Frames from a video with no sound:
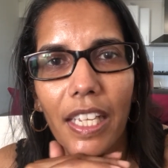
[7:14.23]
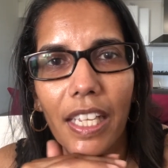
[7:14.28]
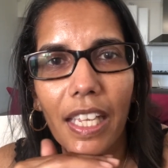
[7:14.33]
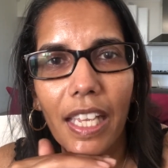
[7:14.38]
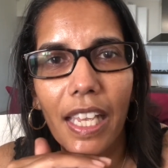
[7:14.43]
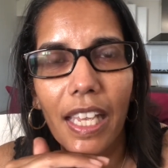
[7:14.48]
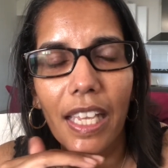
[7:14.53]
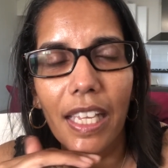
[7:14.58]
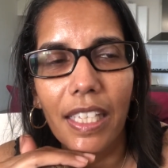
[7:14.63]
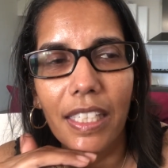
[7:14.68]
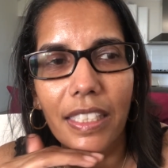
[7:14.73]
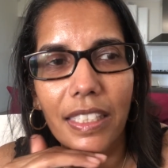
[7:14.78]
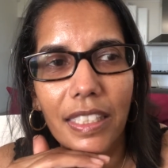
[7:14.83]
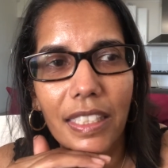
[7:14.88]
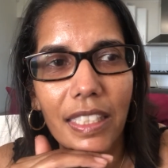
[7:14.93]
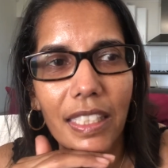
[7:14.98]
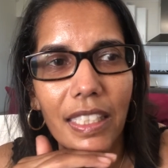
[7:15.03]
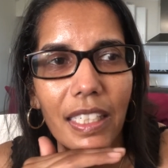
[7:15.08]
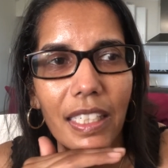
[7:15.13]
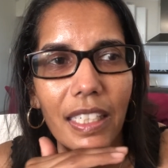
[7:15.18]
and
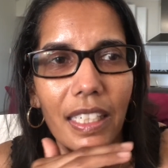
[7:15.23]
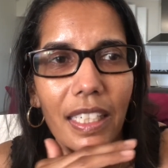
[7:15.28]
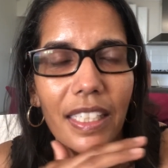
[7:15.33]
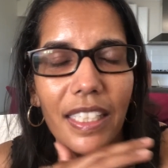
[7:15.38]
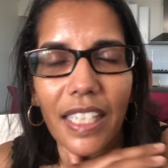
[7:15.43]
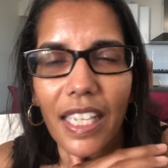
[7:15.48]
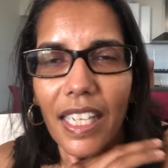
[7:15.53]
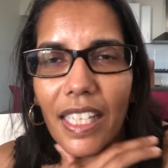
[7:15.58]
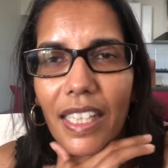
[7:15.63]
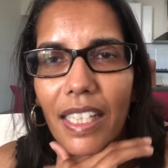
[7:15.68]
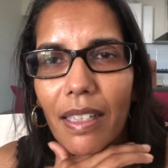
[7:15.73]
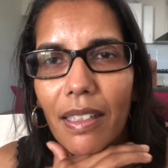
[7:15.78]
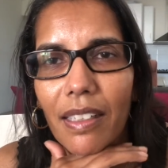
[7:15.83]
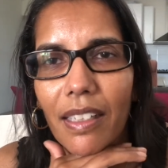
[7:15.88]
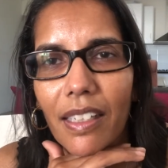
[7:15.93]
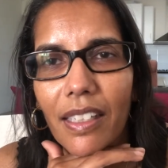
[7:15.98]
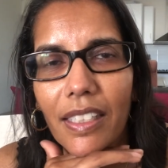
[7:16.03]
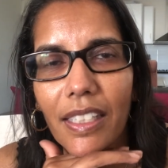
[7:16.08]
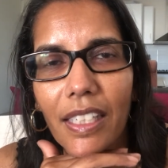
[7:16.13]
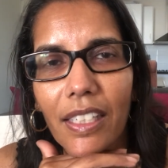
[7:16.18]
yeah,
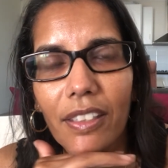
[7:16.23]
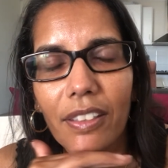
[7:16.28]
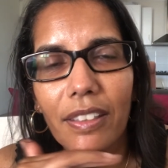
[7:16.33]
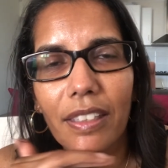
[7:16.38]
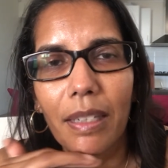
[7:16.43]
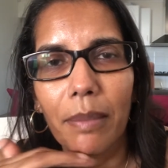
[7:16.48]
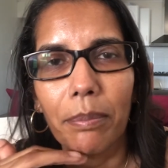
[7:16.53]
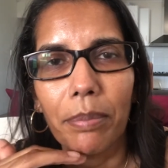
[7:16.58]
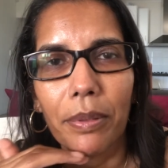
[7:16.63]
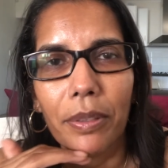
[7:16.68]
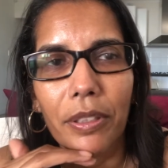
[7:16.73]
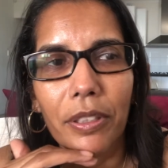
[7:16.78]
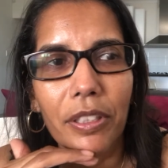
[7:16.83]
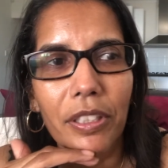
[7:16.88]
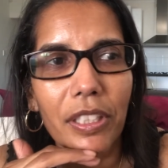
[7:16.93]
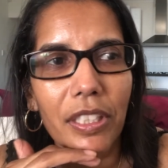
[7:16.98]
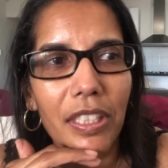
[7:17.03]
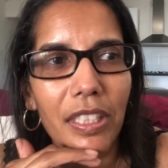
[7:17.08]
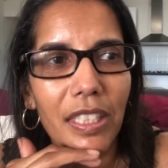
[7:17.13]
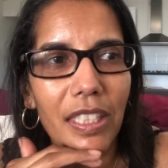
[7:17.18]
I know that
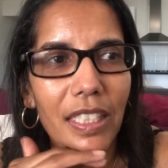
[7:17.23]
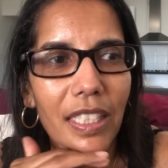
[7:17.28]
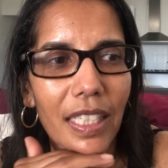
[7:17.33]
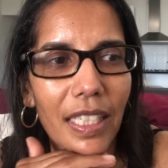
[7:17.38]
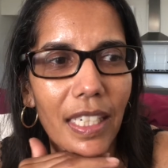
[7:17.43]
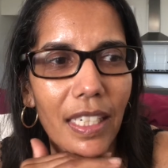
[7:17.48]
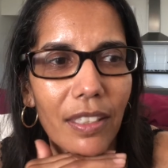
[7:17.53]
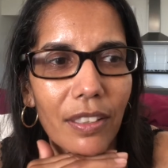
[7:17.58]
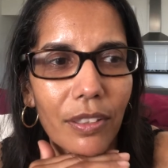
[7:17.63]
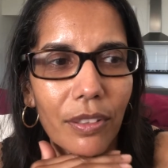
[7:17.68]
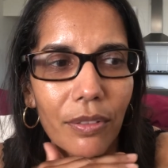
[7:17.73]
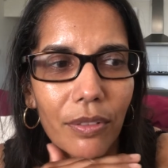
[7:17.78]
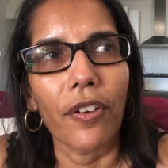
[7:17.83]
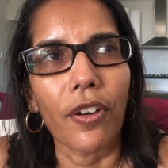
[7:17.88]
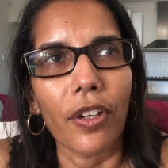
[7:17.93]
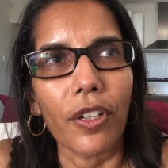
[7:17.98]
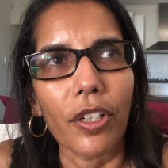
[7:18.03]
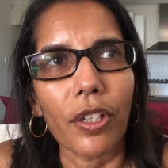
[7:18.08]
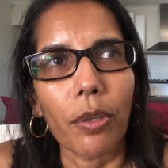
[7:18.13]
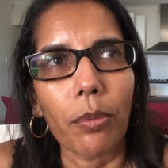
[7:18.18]
boosts for
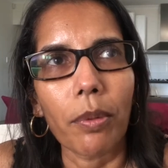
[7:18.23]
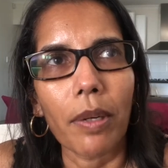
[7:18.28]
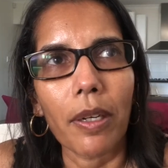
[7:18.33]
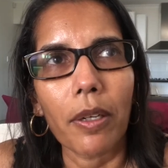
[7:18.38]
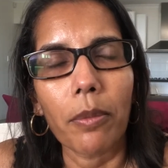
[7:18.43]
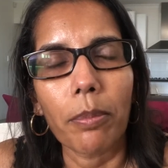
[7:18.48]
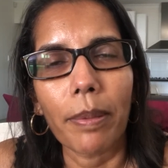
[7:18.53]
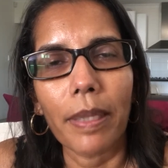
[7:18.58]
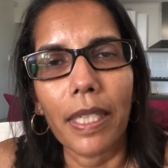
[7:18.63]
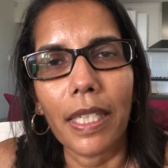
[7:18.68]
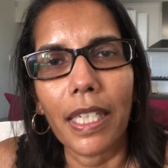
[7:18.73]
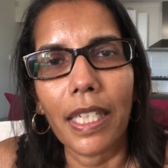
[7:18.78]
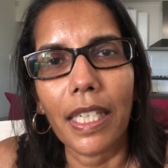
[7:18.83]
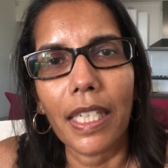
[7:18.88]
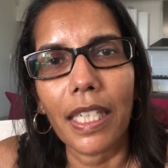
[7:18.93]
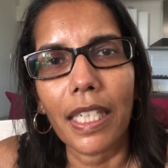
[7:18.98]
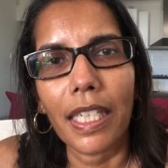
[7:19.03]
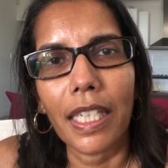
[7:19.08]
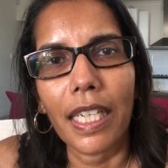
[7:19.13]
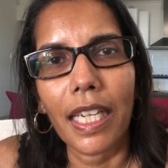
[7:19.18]
your
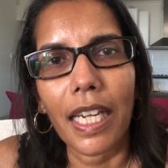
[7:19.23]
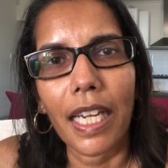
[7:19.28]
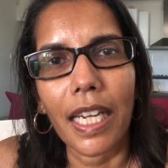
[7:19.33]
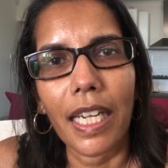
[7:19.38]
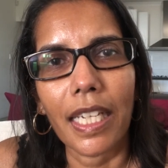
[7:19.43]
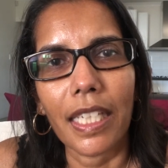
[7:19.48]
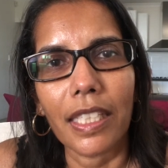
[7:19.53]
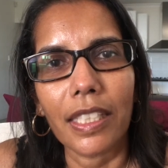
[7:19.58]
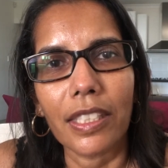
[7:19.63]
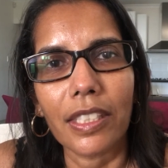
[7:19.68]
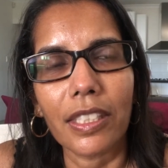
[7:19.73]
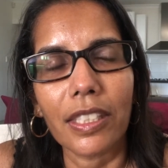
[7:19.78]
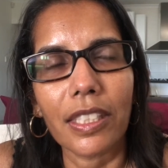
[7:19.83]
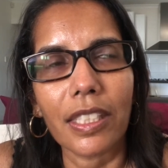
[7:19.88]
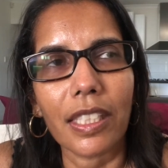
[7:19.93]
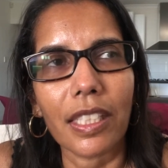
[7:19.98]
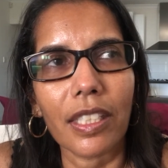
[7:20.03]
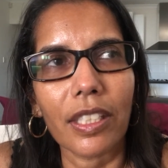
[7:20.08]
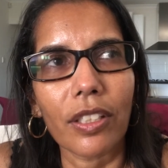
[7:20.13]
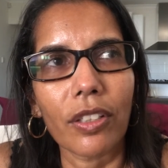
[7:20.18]
well-being and
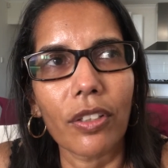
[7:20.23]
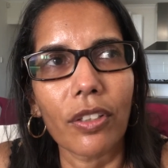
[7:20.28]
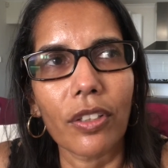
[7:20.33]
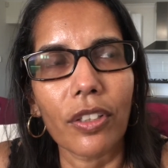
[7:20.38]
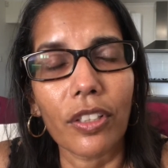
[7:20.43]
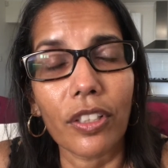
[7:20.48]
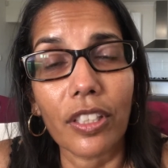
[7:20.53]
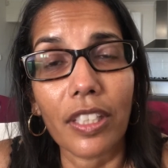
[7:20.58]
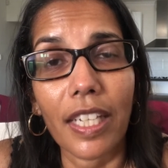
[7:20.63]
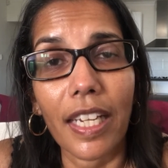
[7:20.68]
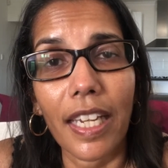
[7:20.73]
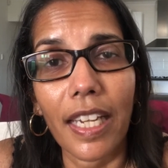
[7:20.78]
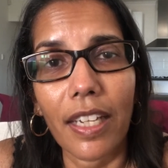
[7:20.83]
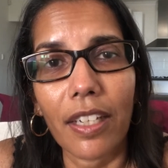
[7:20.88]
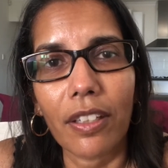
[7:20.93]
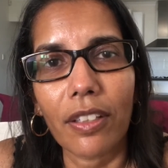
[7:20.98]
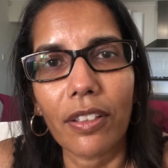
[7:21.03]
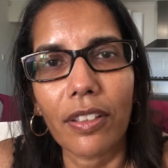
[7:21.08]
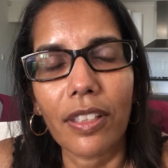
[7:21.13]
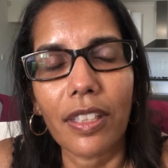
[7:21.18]
your good
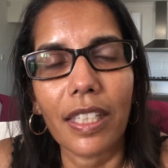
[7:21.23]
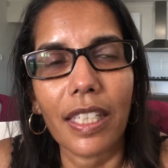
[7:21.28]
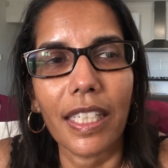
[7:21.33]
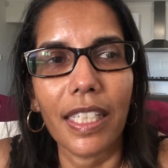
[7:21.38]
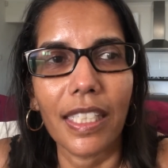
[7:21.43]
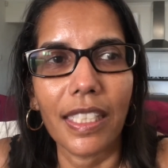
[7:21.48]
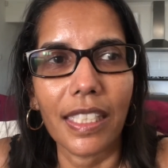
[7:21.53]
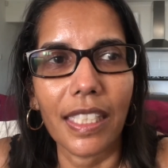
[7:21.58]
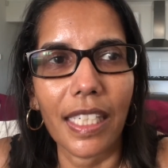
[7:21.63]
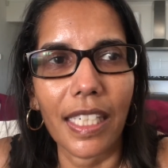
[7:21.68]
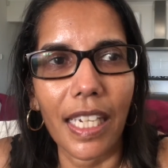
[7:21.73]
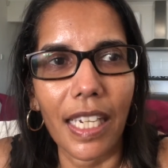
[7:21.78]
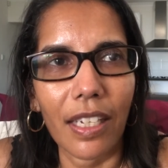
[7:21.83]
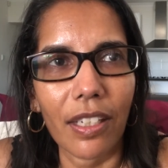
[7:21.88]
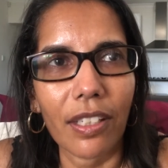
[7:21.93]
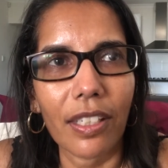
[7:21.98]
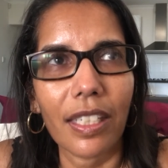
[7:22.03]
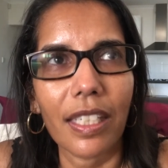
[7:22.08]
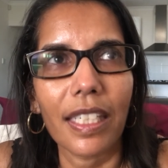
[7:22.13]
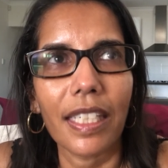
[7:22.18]
health, eating
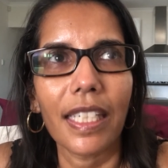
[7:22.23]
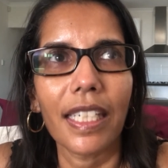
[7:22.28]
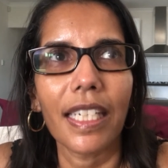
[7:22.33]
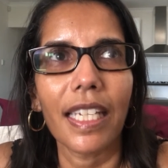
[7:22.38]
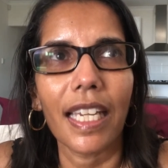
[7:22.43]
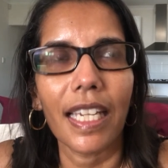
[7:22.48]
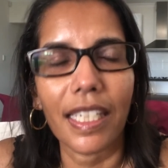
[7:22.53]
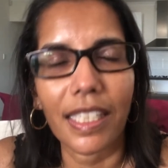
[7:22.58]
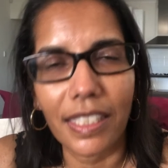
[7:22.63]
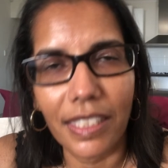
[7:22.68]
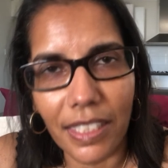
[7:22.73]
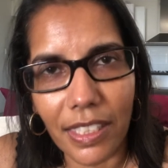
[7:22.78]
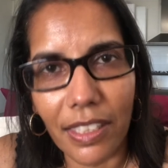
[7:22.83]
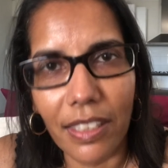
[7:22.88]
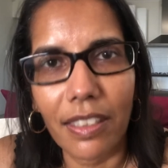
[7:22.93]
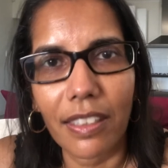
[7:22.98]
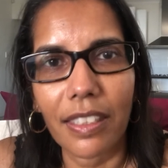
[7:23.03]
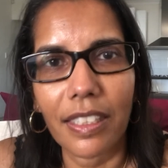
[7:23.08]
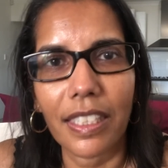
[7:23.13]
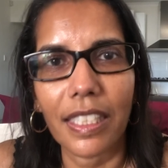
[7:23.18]
healthily,
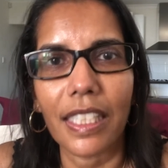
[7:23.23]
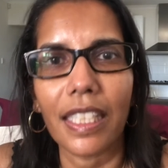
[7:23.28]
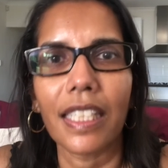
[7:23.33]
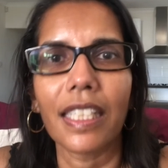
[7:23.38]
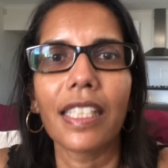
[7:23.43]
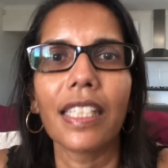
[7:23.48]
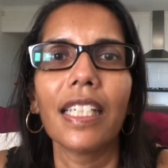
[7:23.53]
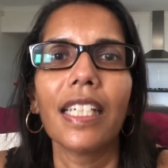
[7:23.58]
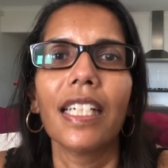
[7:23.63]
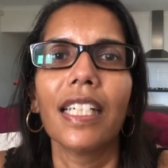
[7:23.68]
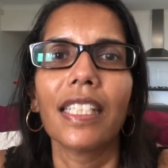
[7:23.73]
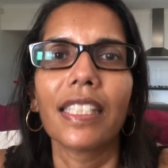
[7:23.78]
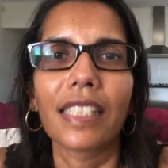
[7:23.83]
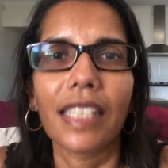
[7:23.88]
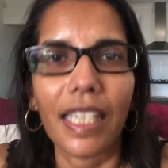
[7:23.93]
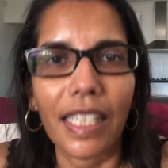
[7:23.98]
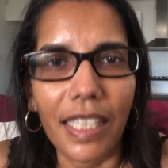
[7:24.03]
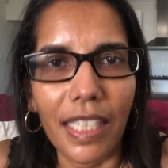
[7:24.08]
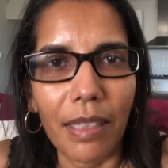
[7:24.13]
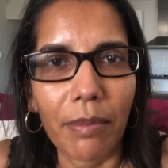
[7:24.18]
exercising,
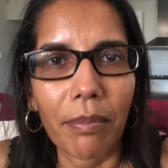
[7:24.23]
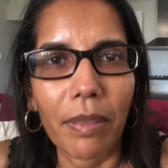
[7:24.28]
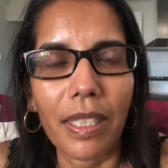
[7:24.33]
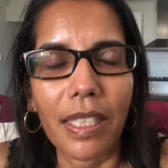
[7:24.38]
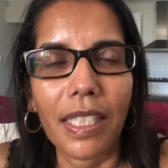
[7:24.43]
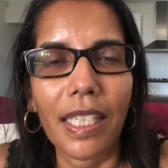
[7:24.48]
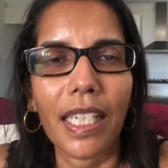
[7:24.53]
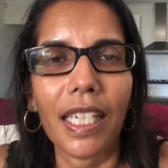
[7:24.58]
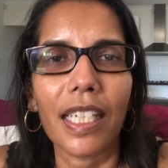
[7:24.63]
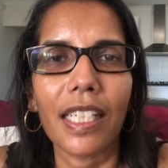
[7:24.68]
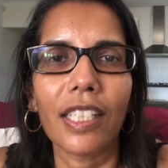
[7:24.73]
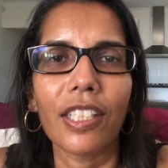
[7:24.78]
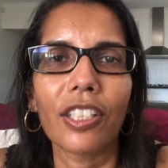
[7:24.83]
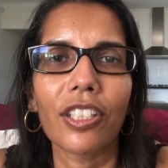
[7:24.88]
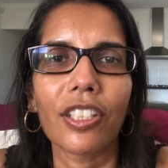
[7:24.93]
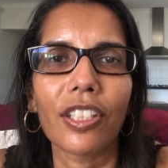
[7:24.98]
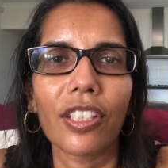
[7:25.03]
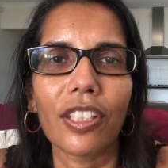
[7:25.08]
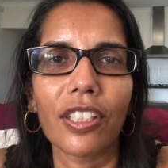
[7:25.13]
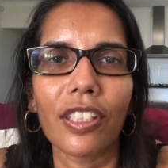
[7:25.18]
taking
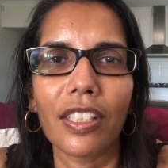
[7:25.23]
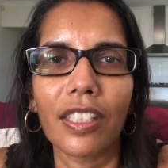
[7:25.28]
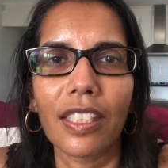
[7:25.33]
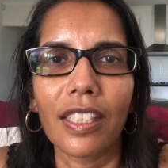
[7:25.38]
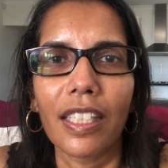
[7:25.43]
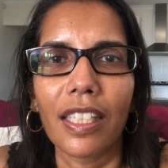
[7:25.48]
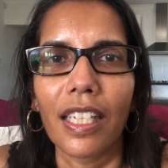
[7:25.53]
medication,